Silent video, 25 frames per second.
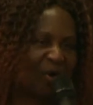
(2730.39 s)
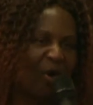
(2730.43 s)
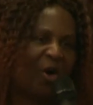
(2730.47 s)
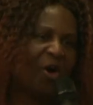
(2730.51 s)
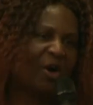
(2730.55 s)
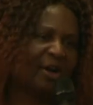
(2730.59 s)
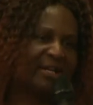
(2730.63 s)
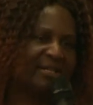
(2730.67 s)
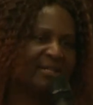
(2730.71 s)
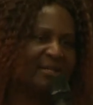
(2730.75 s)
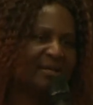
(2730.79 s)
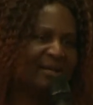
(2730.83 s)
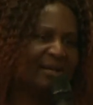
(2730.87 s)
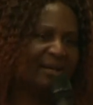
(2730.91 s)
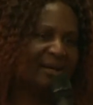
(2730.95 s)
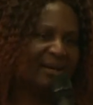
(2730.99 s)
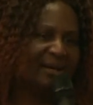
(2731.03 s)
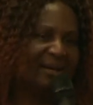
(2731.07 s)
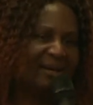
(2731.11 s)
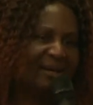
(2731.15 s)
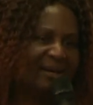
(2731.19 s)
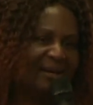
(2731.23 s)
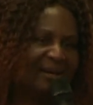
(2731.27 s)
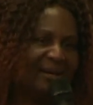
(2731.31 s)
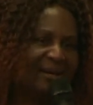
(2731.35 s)
God,
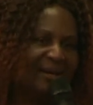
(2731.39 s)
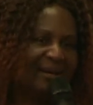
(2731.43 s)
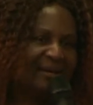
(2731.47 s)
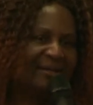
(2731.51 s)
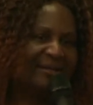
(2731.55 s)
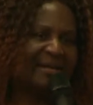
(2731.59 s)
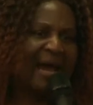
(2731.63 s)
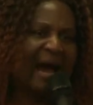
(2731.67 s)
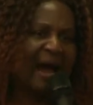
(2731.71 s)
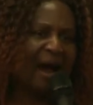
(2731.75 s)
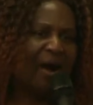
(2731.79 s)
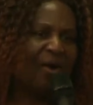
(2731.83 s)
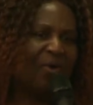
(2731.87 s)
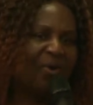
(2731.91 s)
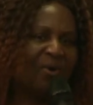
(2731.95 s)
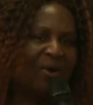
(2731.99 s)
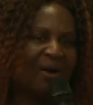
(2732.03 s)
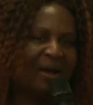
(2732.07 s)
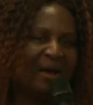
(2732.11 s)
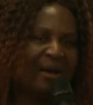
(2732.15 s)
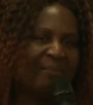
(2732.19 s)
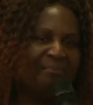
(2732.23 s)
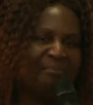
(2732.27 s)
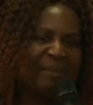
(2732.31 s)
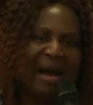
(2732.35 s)
now
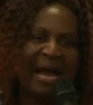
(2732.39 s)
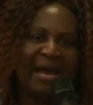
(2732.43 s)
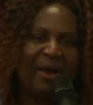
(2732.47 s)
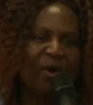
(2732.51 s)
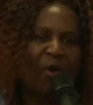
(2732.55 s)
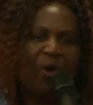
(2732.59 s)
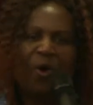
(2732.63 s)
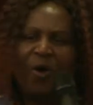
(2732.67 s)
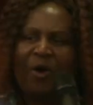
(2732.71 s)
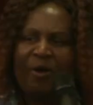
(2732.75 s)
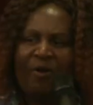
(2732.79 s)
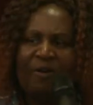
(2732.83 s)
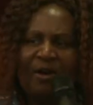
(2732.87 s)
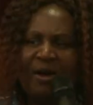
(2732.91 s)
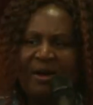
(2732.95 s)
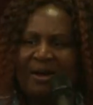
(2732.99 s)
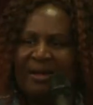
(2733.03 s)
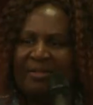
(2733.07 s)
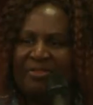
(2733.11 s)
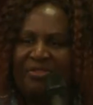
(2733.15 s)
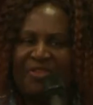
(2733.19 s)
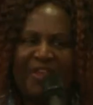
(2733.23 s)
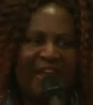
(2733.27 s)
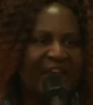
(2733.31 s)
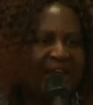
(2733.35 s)
my whole
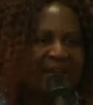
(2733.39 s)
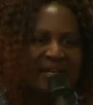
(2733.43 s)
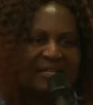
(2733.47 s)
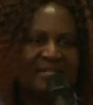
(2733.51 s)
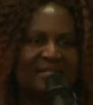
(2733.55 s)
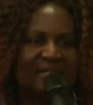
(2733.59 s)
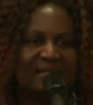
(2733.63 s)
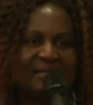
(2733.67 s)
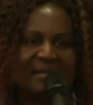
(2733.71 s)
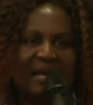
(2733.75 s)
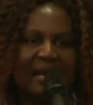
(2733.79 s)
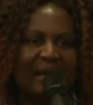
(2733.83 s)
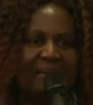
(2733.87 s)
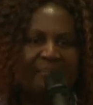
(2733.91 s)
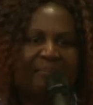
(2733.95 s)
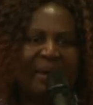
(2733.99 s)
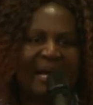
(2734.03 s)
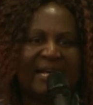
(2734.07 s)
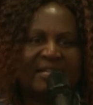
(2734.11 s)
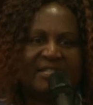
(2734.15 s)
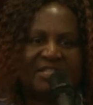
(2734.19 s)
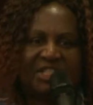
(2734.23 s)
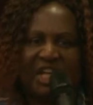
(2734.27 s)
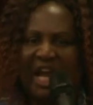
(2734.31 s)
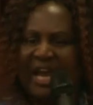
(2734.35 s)
thing is,
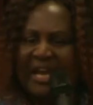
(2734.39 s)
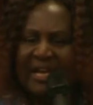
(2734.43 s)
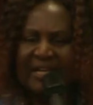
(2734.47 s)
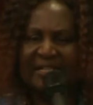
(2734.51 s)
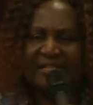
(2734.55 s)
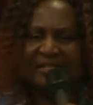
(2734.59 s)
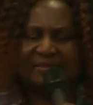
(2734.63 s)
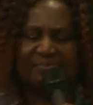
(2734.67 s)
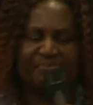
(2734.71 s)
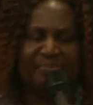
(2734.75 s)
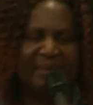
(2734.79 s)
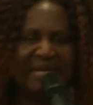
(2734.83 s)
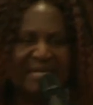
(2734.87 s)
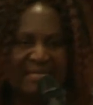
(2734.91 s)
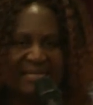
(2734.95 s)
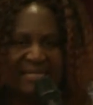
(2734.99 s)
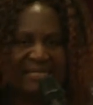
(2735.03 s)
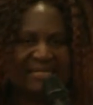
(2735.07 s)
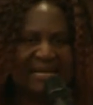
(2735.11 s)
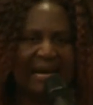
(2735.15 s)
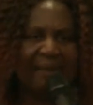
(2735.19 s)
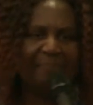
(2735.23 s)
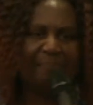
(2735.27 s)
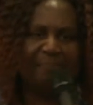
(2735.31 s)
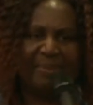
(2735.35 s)
my journey is
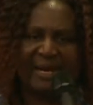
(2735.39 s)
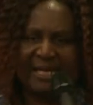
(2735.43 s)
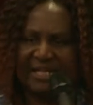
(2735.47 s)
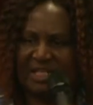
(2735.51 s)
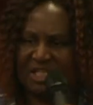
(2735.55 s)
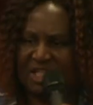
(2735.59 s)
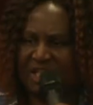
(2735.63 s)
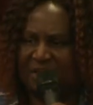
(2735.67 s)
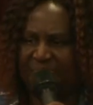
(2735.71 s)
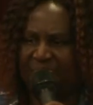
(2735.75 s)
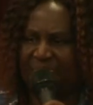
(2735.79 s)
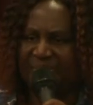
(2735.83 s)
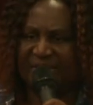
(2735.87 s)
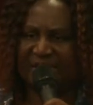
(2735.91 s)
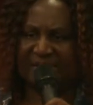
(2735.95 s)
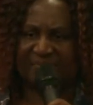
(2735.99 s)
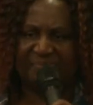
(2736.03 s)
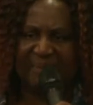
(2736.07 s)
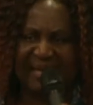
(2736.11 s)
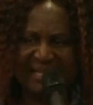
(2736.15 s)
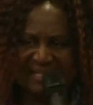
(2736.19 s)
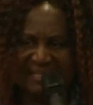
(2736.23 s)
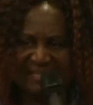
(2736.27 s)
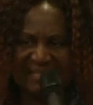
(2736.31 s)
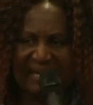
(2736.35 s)
messed up. My trip is
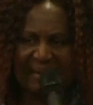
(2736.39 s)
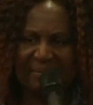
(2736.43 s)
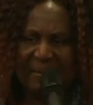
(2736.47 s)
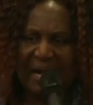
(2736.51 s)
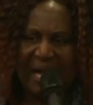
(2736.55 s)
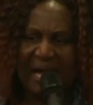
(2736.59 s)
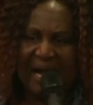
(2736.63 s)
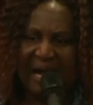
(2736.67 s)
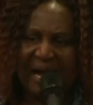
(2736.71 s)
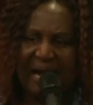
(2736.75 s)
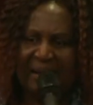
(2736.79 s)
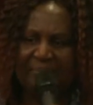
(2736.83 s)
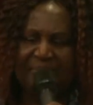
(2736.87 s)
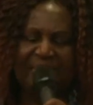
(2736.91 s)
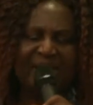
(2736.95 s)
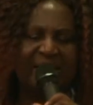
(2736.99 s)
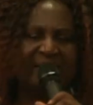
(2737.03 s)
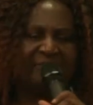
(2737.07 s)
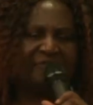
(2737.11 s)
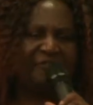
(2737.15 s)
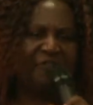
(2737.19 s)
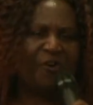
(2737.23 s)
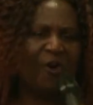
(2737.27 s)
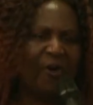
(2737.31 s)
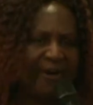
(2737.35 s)
messed up. I'm in
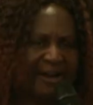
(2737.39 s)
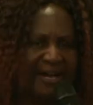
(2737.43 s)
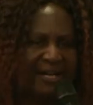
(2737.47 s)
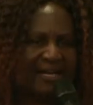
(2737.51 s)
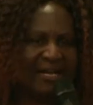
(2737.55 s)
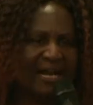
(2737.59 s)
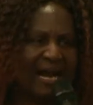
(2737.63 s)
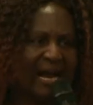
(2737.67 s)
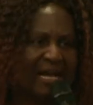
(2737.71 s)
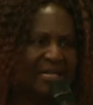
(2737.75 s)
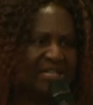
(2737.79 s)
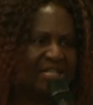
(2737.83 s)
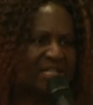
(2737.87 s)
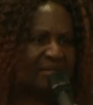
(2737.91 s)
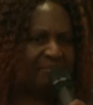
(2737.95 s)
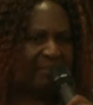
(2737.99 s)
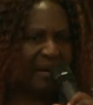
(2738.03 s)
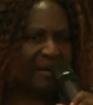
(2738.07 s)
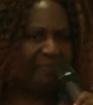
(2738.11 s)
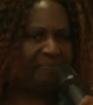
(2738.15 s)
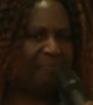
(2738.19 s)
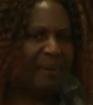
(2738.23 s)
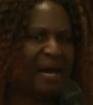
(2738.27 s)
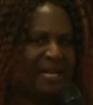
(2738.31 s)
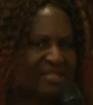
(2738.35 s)
a foreign country.
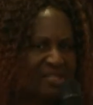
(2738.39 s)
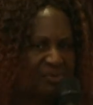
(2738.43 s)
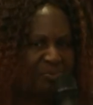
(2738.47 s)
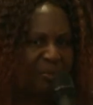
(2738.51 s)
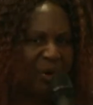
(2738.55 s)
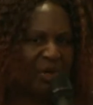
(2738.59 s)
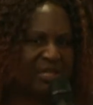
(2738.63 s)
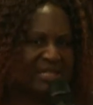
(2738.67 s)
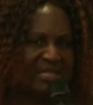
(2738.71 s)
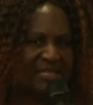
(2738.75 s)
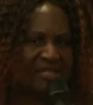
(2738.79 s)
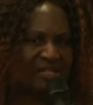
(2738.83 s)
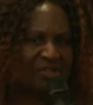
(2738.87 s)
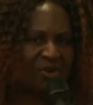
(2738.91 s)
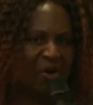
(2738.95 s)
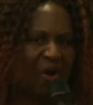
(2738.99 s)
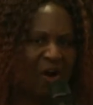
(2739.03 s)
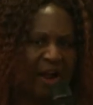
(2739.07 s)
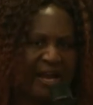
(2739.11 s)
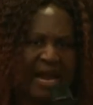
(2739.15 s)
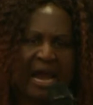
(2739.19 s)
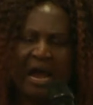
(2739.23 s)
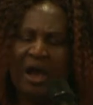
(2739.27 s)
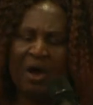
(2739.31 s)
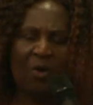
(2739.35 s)
My passport is
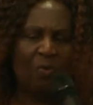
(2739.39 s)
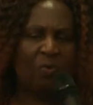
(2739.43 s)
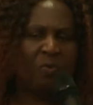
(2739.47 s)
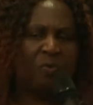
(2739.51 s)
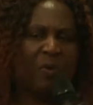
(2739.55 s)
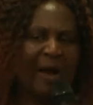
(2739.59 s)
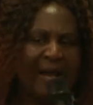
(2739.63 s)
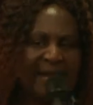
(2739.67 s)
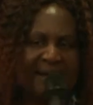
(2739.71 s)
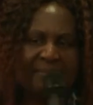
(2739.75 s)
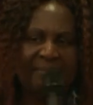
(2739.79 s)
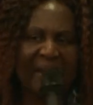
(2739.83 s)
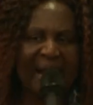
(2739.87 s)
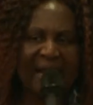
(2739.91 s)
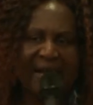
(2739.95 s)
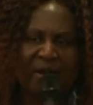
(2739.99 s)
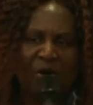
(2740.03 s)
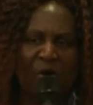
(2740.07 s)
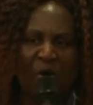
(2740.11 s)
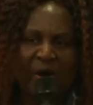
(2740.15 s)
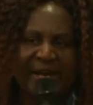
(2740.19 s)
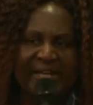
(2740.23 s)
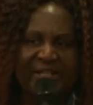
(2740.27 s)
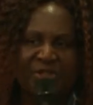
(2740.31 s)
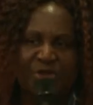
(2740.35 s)
gone. What am I
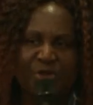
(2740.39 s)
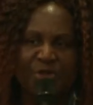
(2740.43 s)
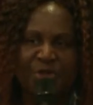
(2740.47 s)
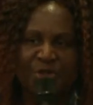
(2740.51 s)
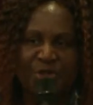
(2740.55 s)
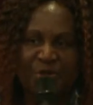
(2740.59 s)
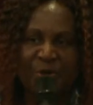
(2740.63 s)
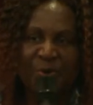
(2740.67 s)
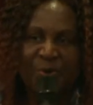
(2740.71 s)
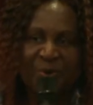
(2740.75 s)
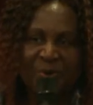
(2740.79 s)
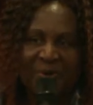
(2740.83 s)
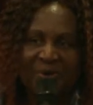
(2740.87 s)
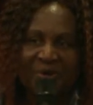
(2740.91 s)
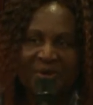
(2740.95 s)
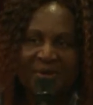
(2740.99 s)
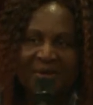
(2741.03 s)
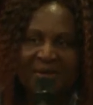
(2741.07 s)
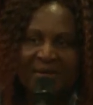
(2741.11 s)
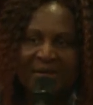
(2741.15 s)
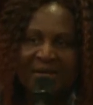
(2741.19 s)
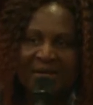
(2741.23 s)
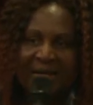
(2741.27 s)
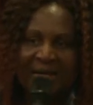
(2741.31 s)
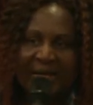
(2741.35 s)
going to do?
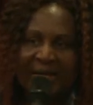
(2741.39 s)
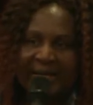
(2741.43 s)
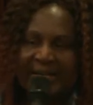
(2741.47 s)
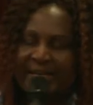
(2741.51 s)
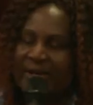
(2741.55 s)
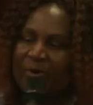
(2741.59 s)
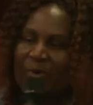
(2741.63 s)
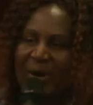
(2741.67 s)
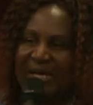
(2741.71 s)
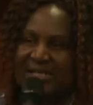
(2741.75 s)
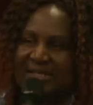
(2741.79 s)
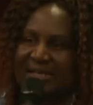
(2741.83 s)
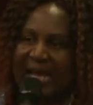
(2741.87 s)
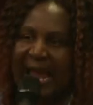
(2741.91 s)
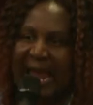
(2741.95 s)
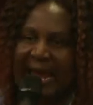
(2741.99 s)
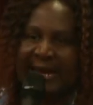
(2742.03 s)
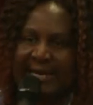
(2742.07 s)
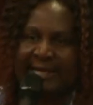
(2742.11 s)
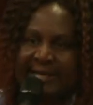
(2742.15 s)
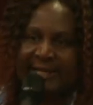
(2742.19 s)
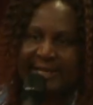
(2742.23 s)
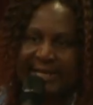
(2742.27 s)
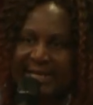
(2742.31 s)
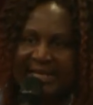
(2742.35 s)
He was
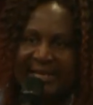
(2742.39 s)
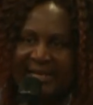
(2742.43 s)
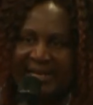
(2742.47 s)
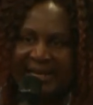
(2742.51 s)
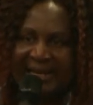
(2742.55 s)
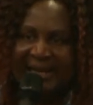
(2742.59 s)
angry.